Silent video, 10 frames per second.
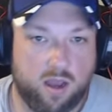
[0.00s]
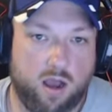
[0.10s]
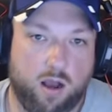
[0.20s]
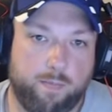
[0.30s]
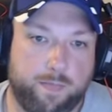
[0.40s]

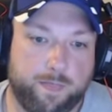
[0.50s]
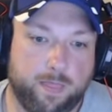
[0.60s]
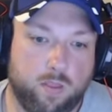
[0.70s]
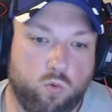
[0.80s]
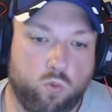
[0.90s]

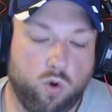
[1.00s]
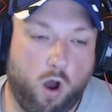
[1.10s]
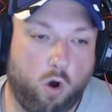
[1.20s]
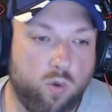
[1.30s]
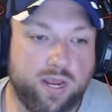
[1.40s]

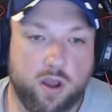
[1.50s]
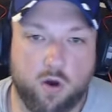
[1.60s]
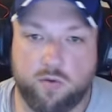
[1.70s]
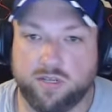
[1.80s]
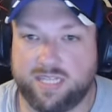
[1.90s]
All we
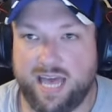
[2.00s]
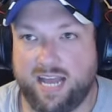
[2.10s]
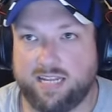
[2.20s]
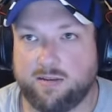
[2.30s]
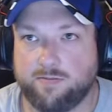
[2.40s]
know is
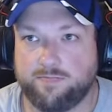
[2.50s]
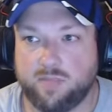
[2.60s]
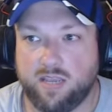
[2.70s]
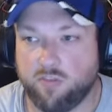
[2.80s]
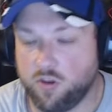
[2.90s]
that
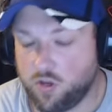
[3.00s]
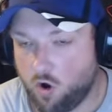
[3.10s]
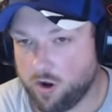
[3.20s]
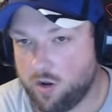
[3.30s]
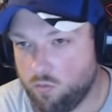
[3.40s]
if the
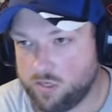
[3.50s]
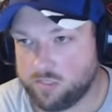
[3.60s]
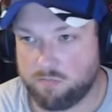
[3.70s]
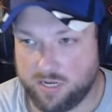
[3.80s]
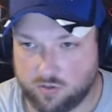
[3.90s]
target
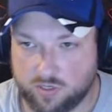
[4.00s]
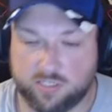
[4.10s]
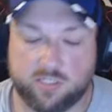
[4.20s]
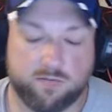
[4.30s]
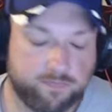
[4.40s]
was
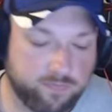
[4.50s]
Bittrex,